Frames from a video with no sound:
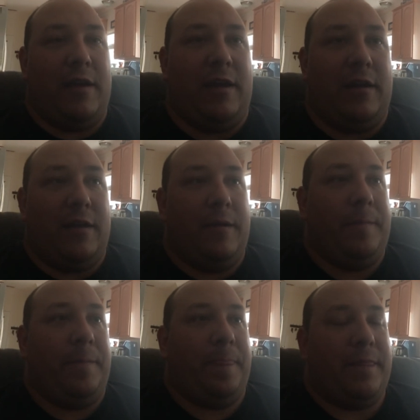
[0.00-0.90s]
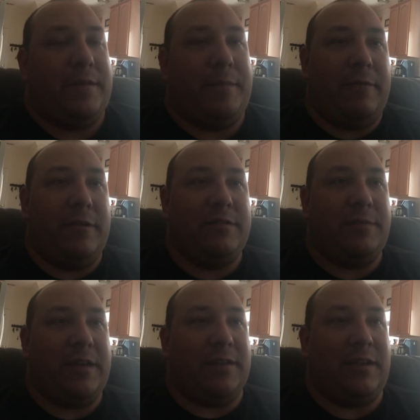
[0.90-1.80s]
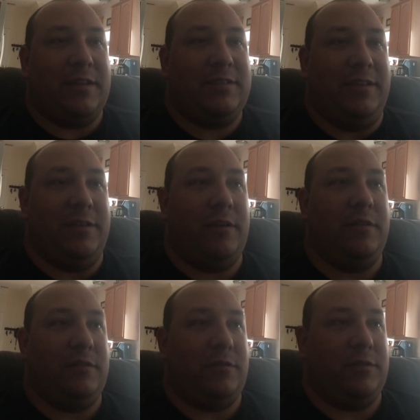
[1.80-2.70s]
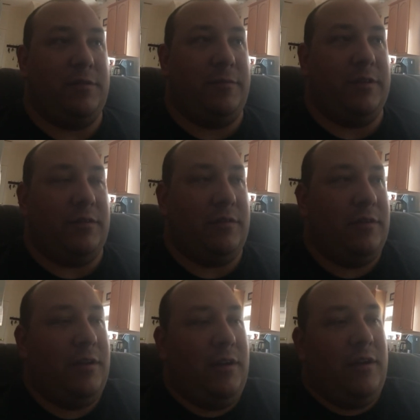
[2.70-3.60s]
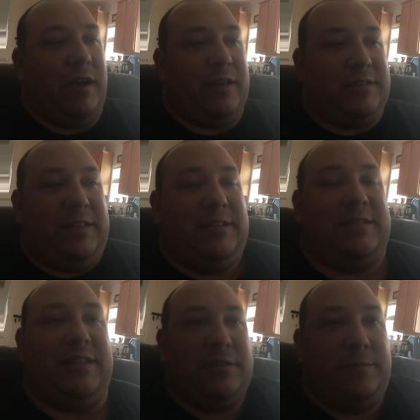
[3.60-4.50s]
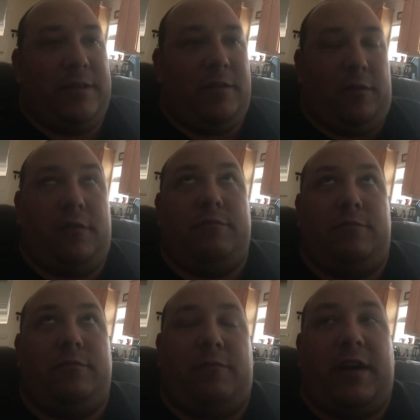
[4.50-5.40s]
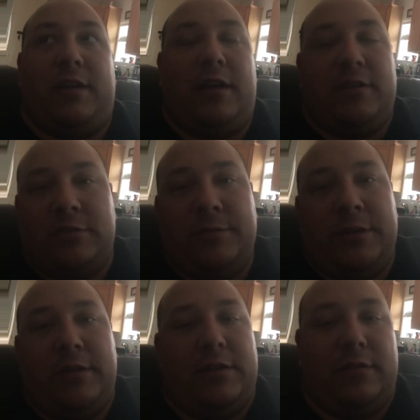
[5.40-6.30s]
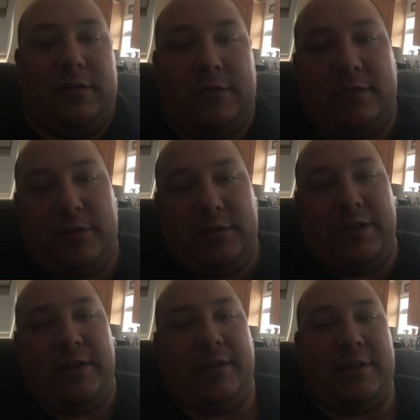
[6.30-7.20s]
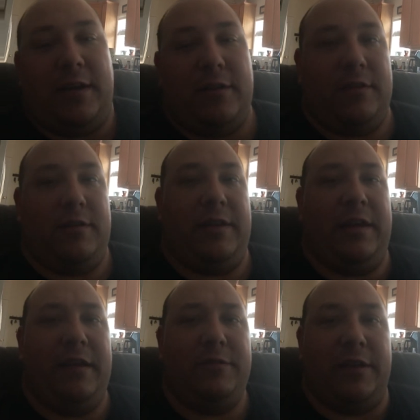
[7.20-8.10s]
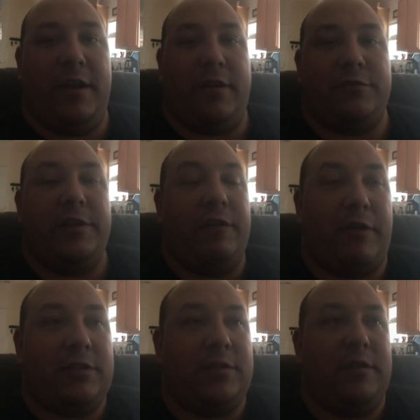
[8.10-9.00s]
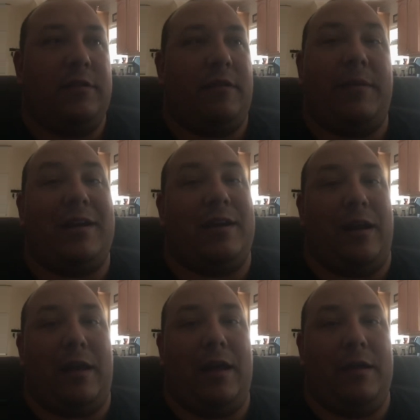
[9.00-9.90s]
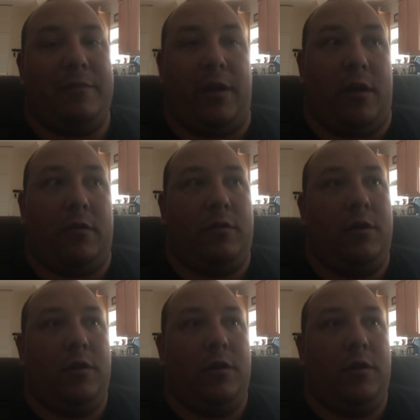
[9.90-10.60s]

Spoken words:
And I was like, man, what if somebody I see, or someone I see sees me or recognizes me, and shit gets out? They're like, yeah, he was in handcuffs. Should get arrested? I'm not gonna lie. No.